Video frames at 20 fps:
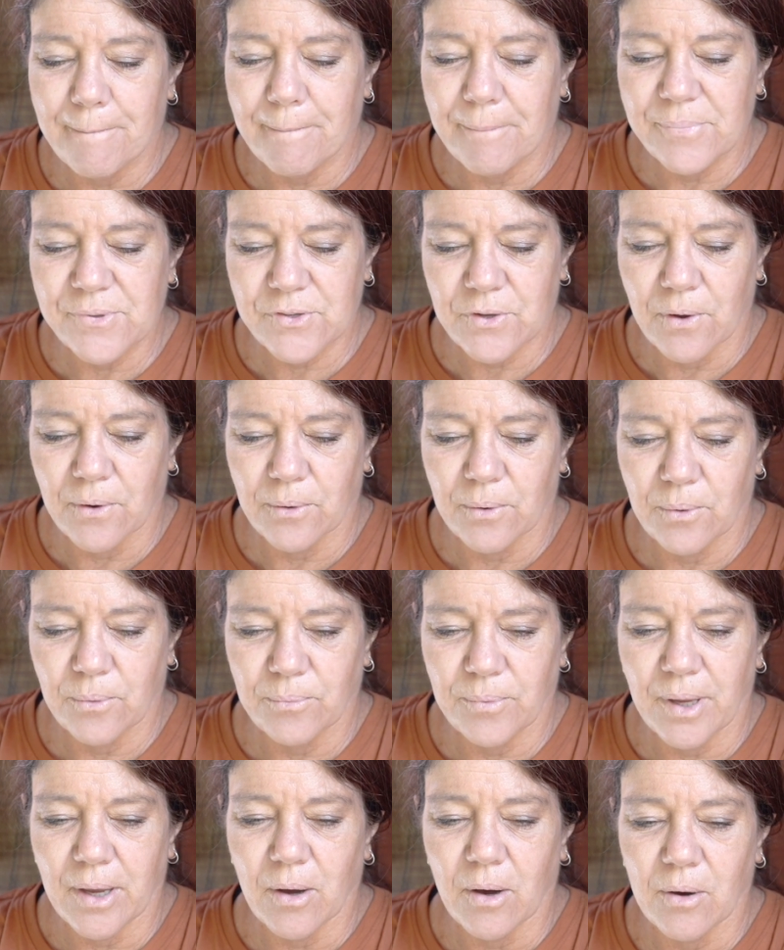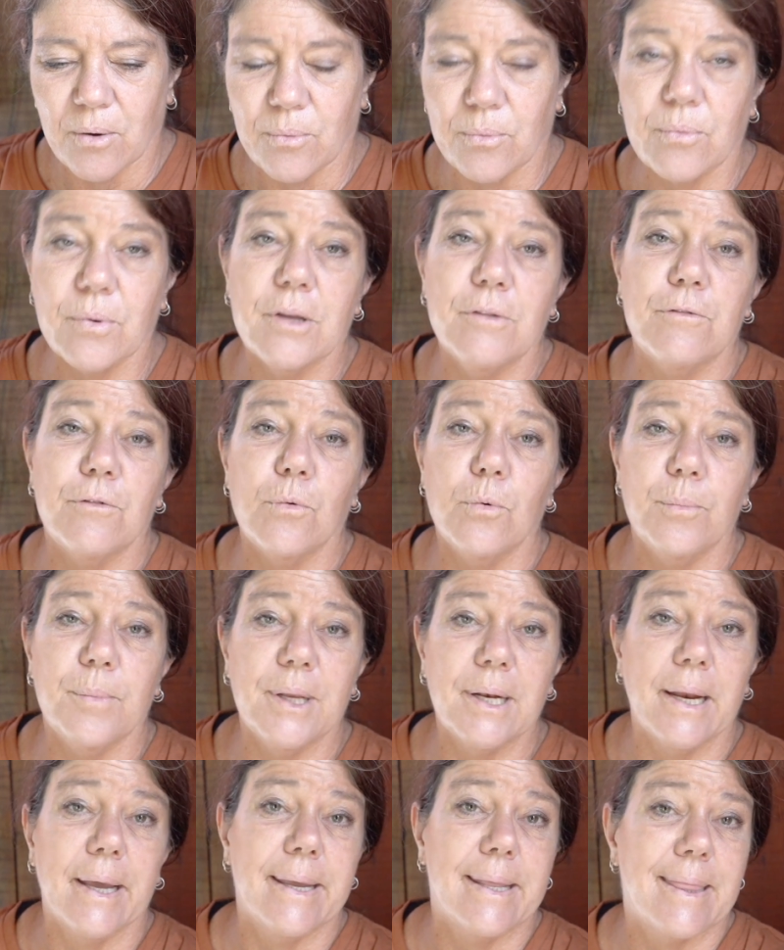So yeah, I'll
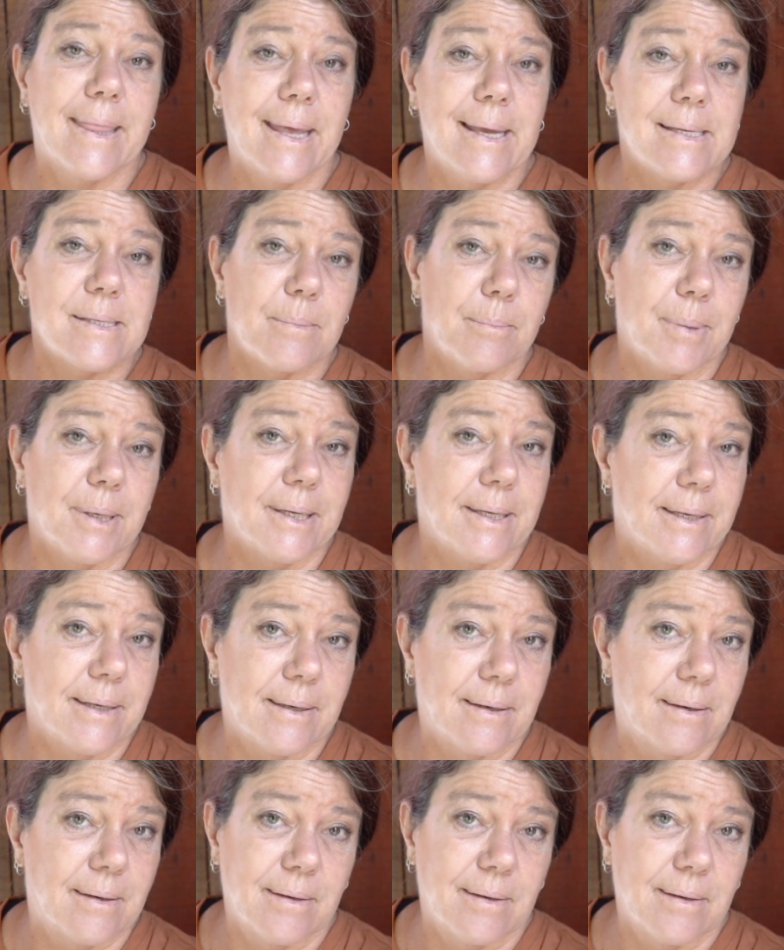reformulate that a bit.